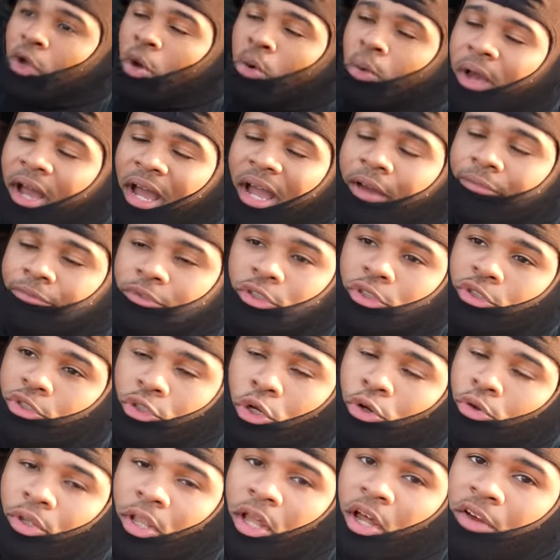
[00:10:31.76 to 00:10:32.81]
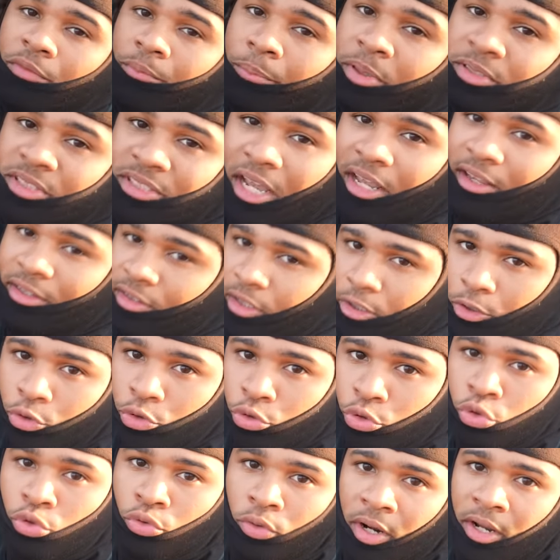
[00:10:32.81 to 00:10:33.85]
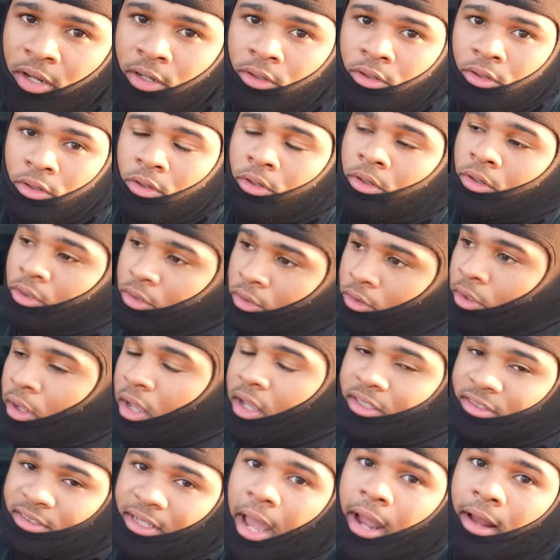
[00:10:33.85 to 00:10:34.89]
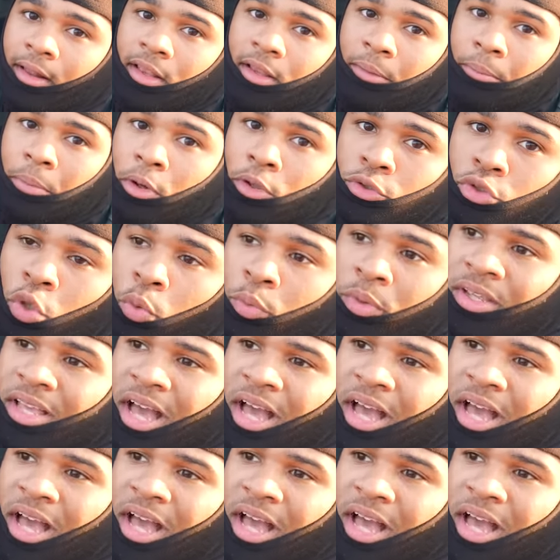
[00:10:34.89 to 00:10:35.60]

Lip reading: don't have to show love, but y'all still do, right? Exactly, bro. So we